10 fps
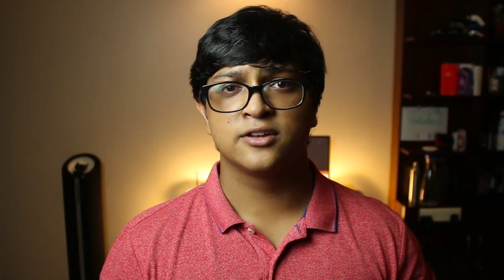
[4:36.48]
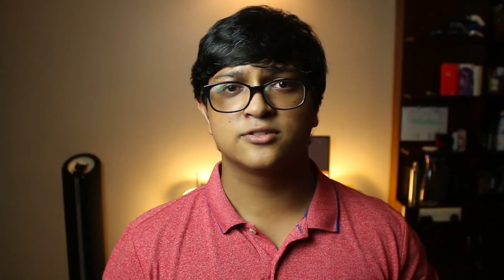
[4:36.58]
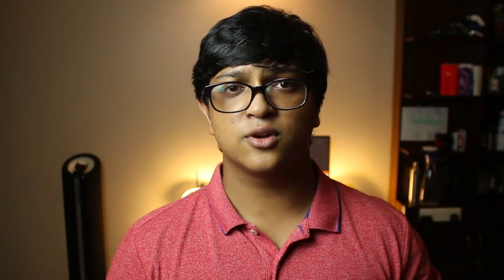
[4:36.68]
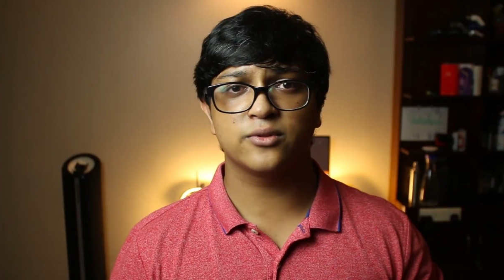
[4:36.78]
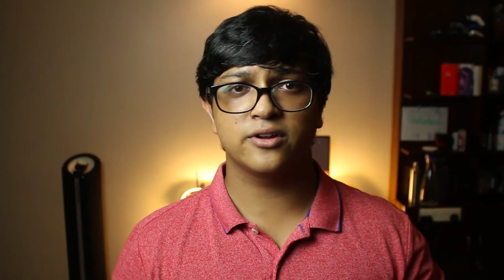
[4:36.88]

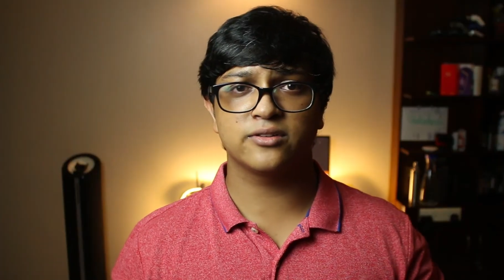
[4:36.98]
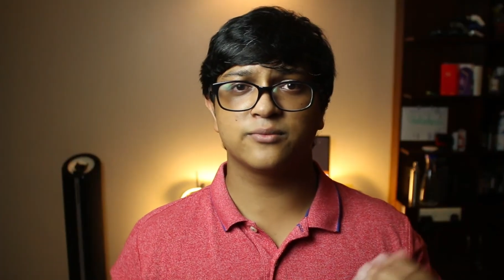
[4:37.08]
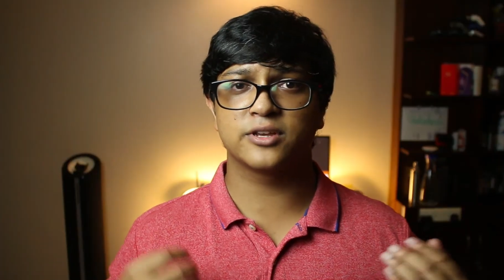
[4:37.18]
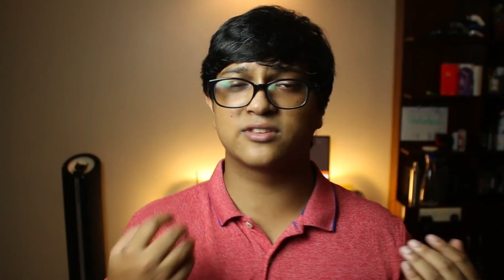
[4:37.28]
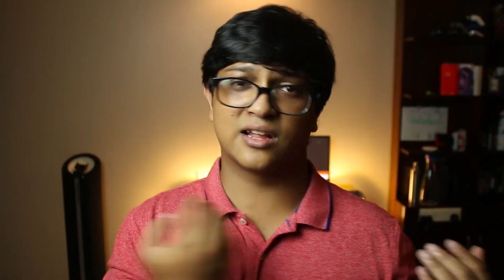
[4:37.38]
So there are
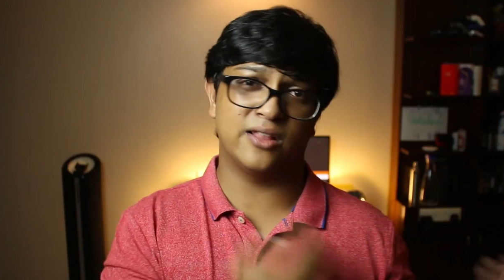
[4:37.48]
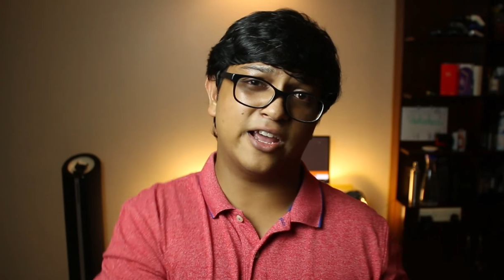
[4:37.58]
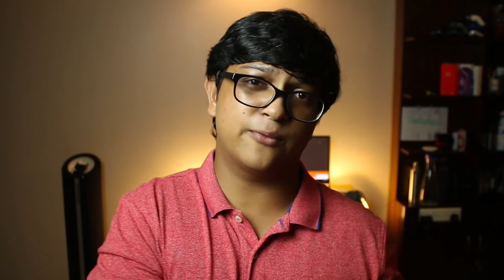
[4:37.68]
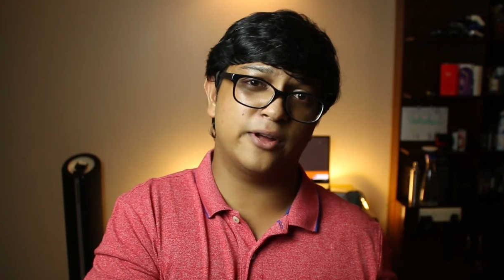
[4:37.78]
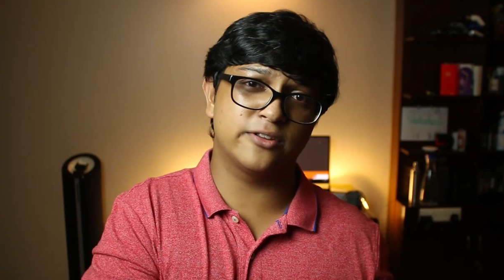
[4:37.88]
some things that I
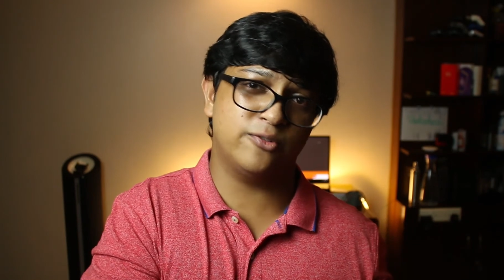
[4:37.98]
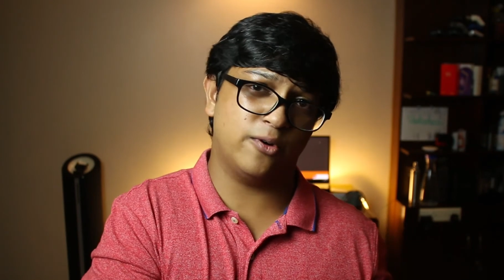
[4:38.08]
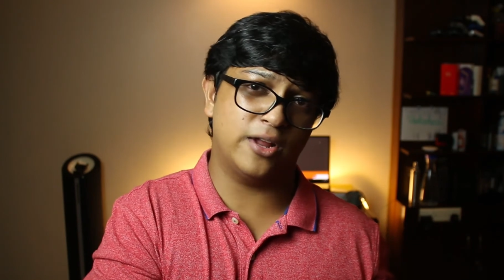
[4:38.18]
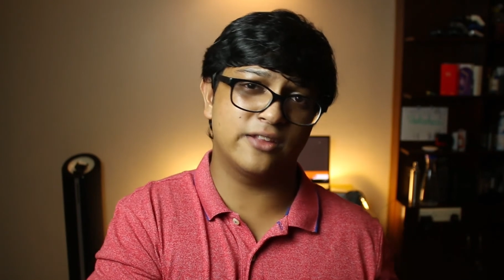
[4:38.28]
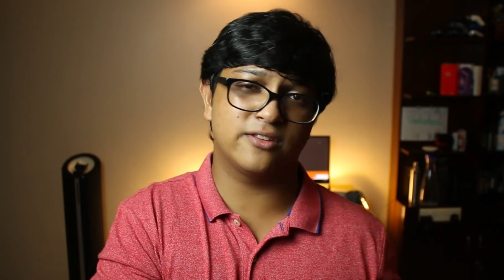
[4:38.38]
like about this
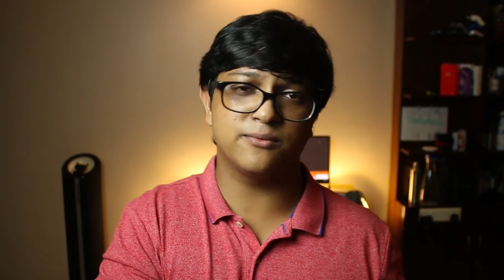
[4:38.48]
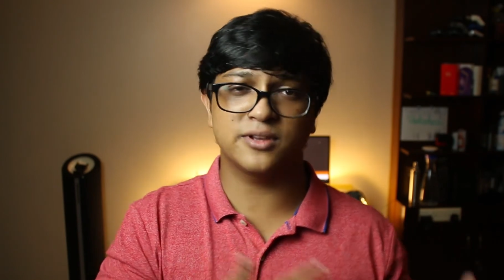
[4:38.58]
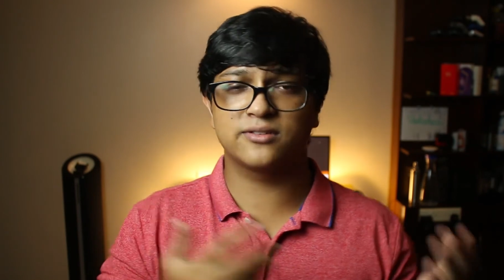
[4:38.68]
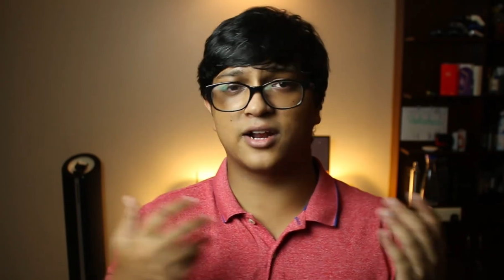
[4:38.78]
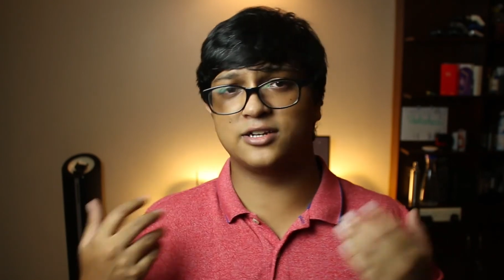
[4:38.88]
phone and some
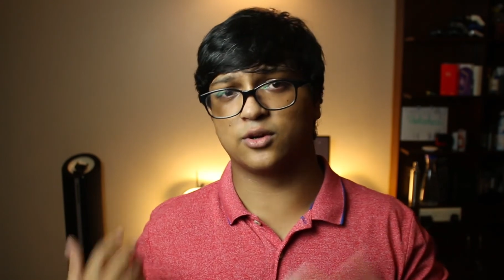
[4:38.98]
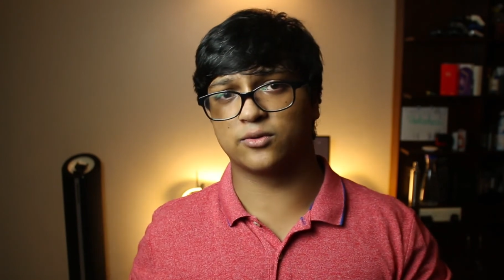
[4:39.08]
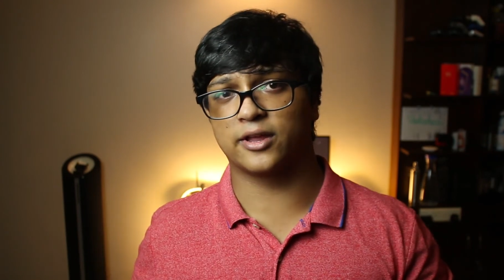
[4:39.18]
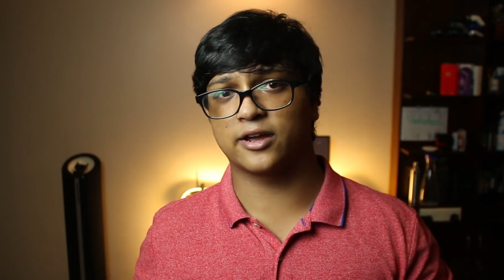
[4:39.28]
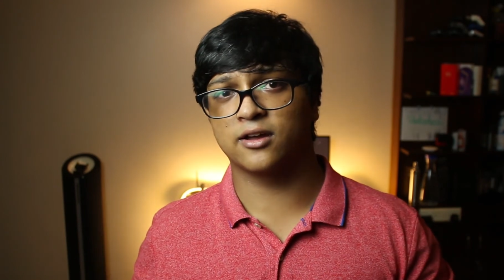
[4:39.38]
things that I
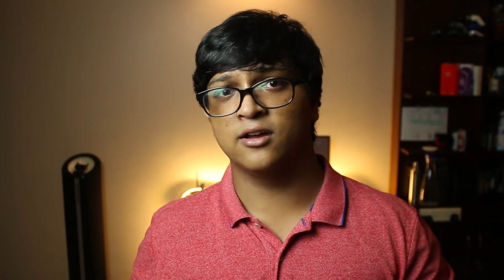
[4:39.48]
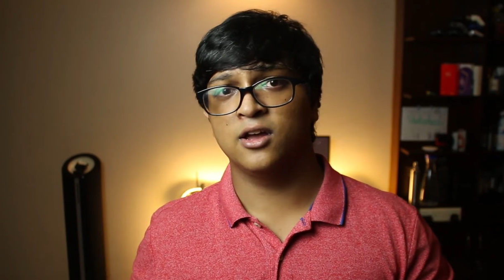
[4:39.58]
don't like.